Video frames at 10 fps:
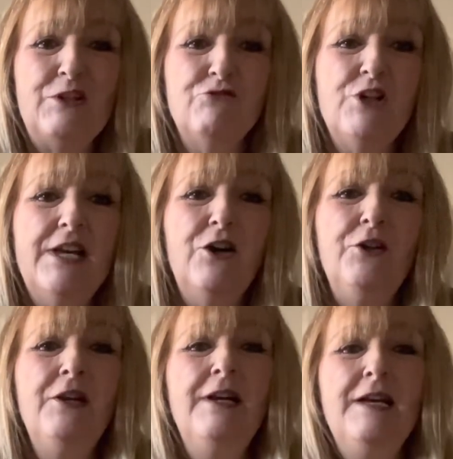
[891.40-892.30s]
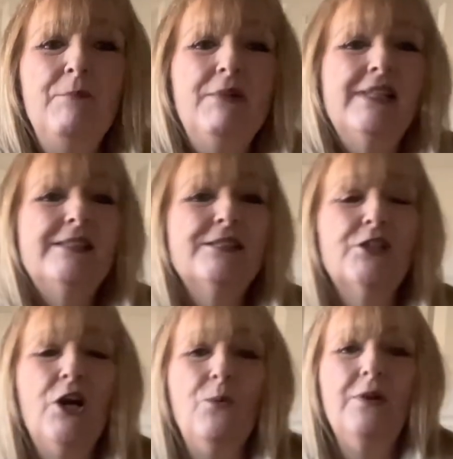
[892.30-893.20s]
try on, but it does
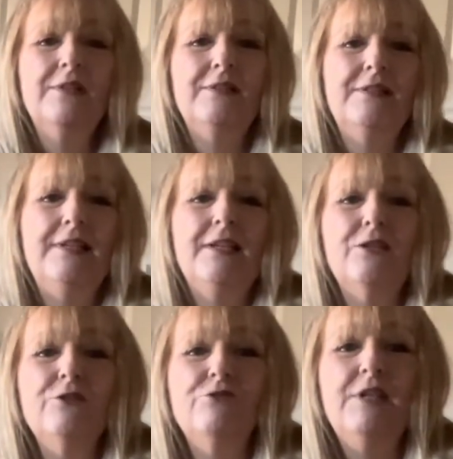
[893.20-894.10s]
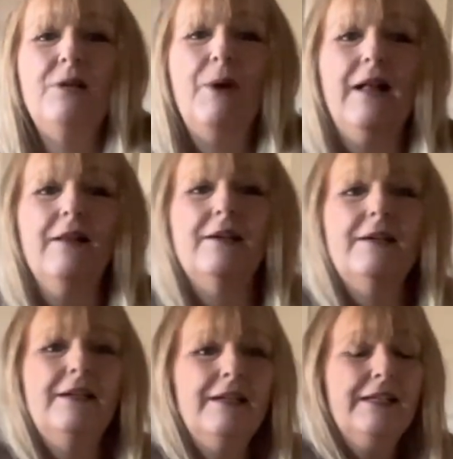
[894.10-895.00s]
go. It goes really well.
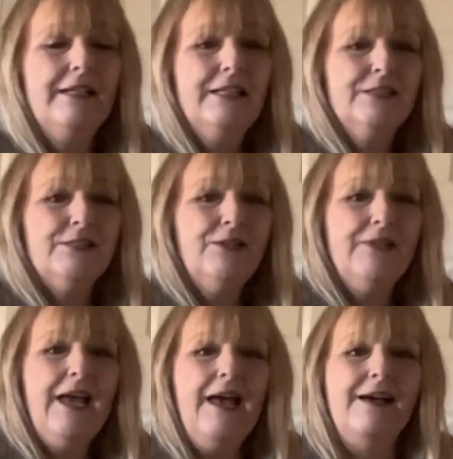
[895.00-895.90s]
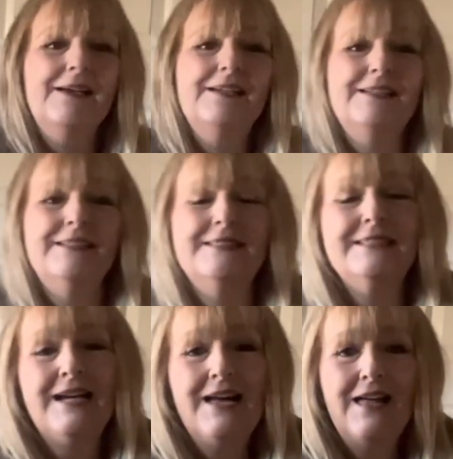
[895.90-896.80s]
So yeah.
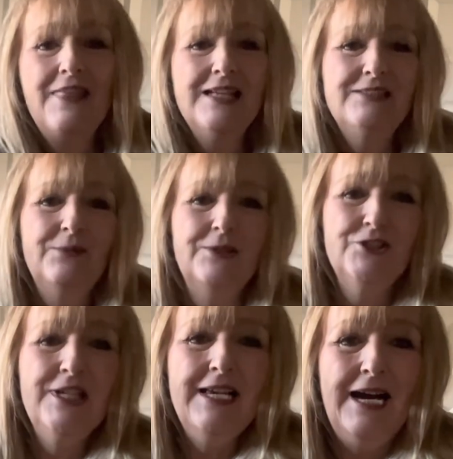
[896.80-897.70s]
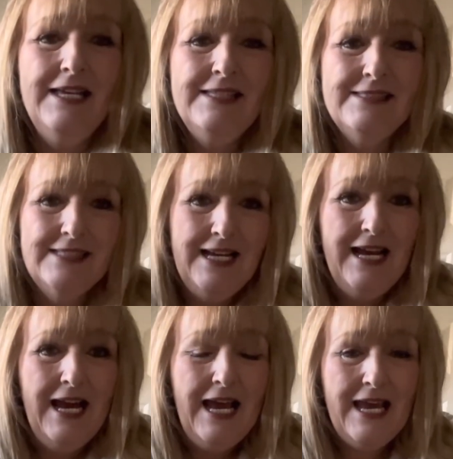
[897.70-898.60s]
Thanks for watching, guys.
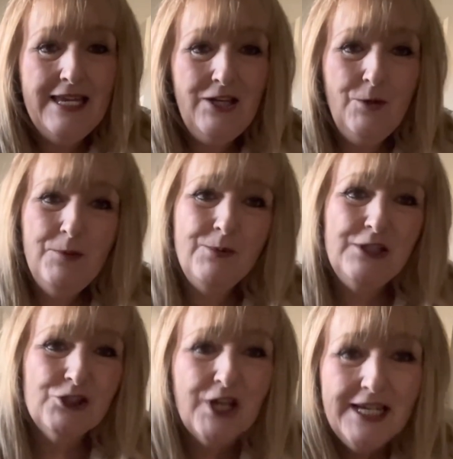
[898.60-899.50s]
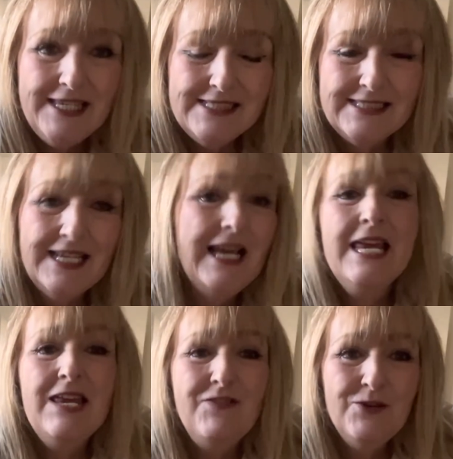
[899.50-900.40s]
I hope you enjoyed.
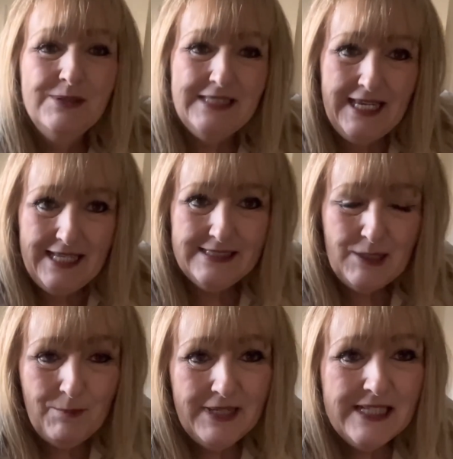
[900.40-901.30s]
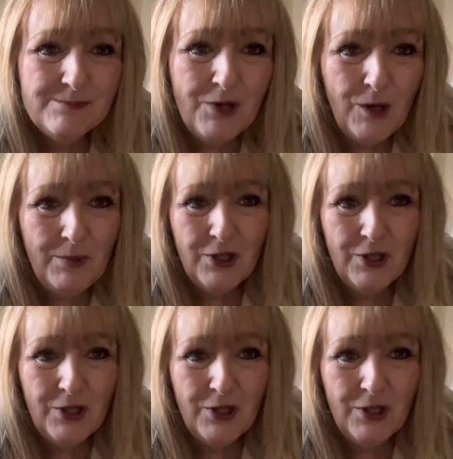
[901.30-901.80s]
If you did, please pop